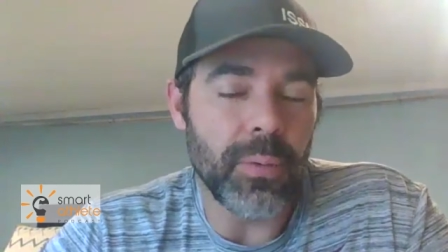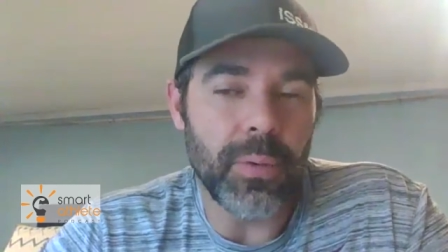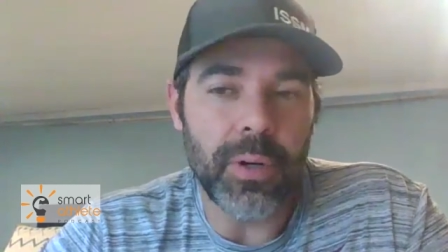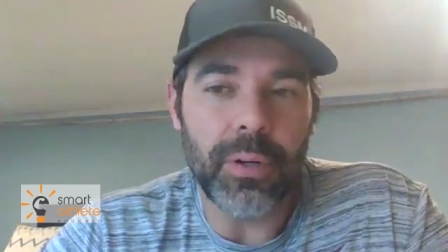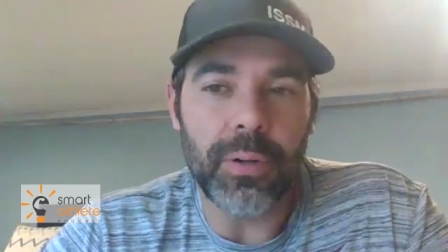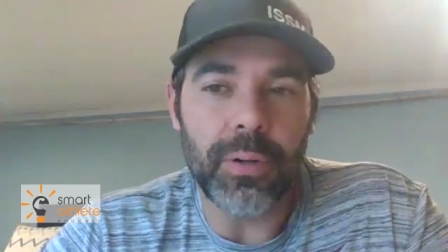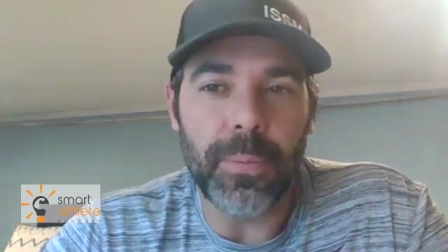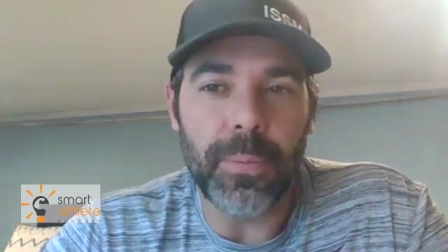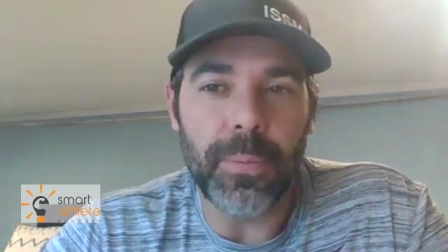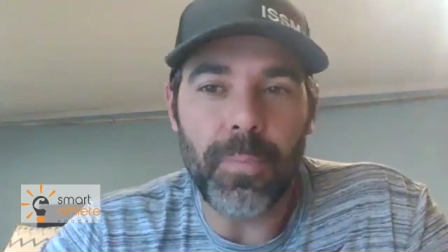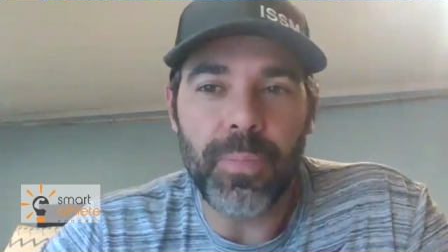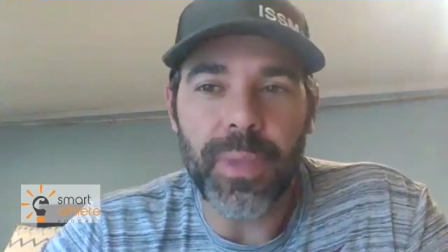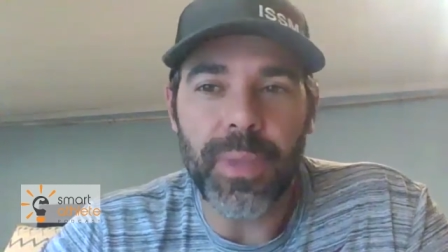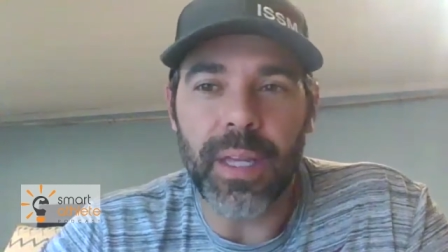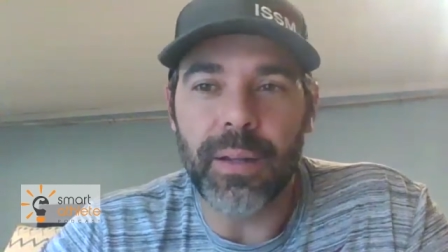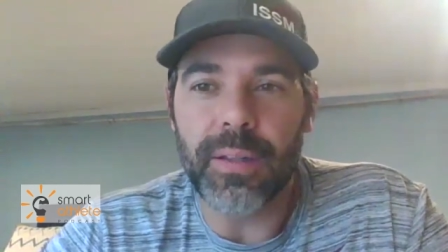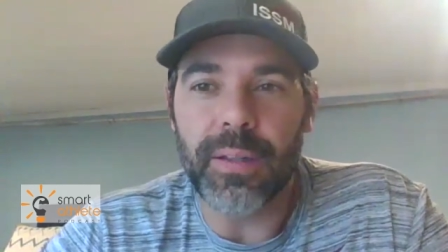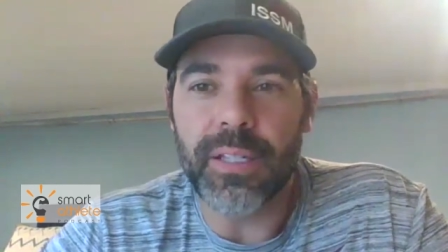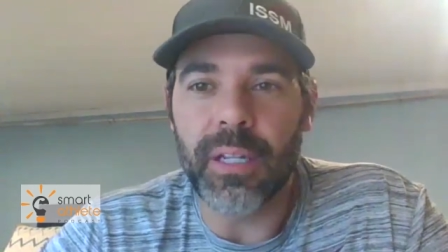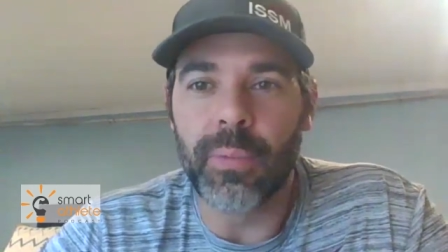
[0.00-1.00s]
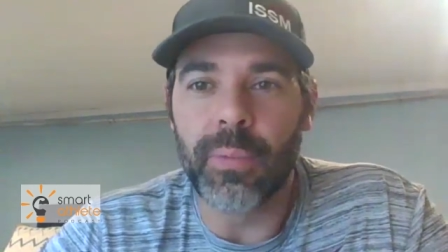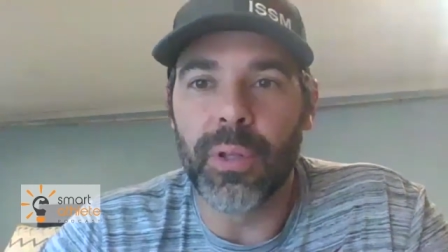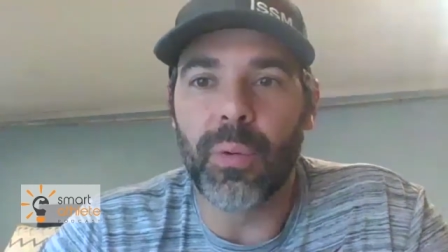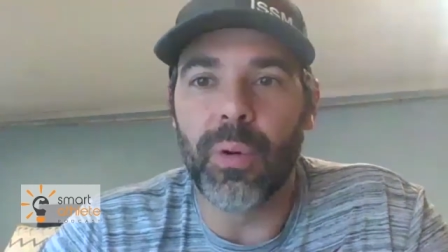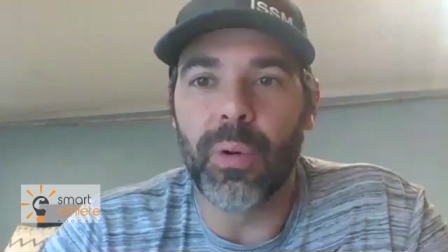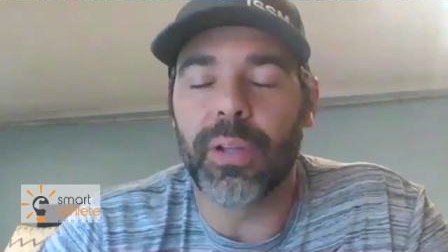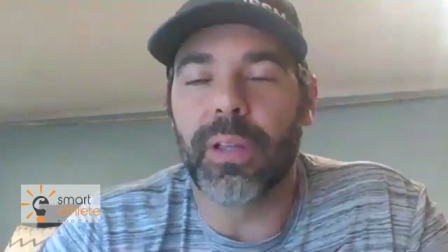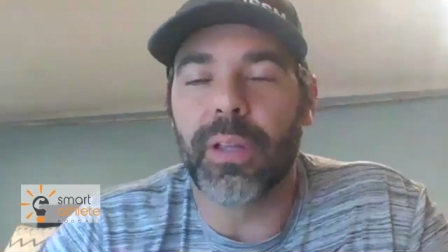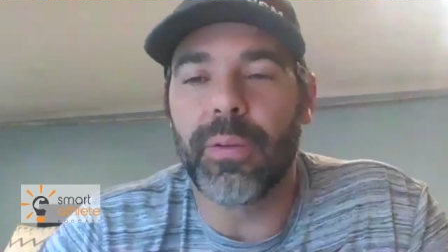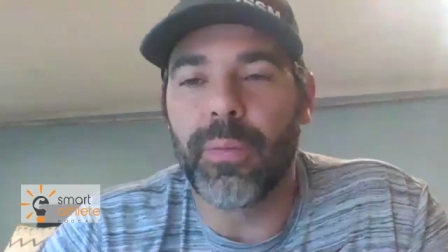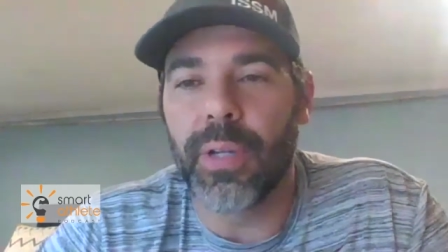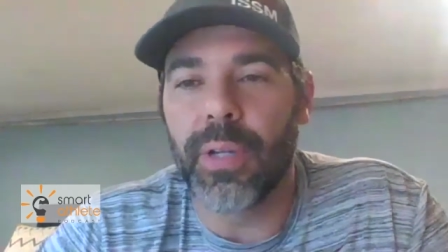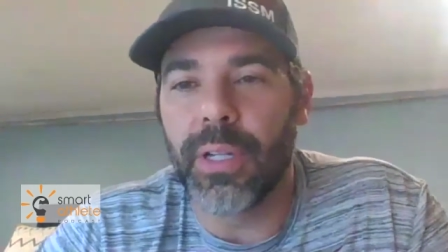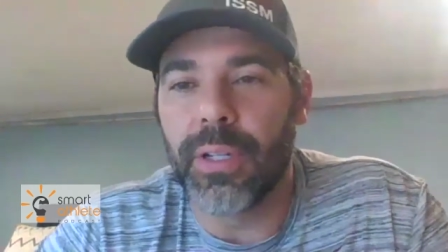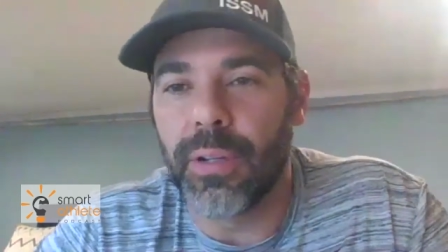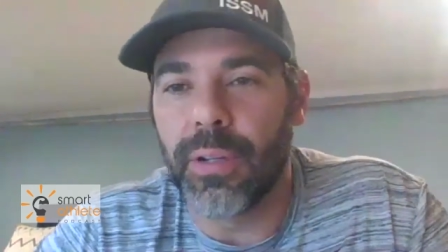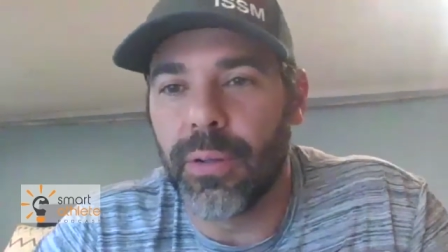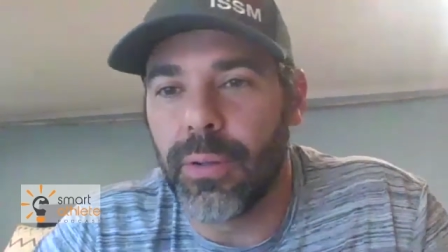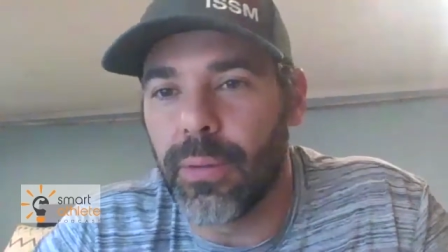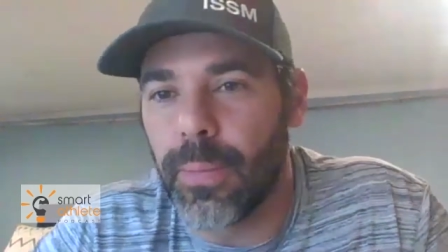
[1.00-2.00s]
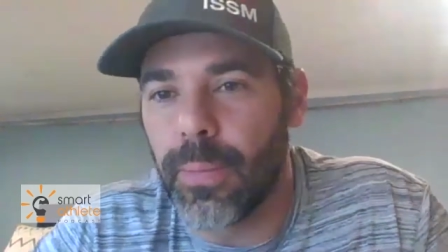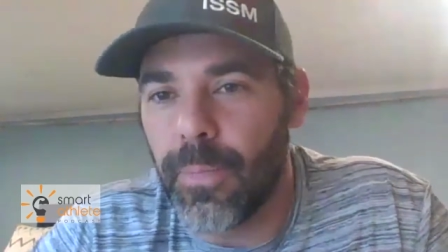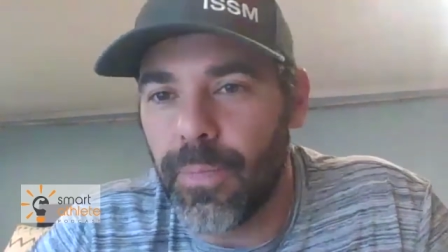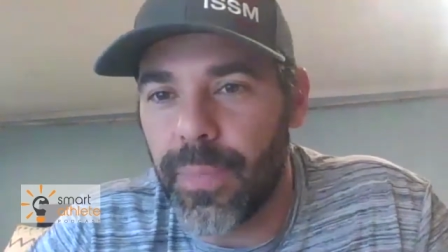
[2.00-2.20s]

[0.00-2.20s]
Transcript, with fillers: world you know some of the work that we do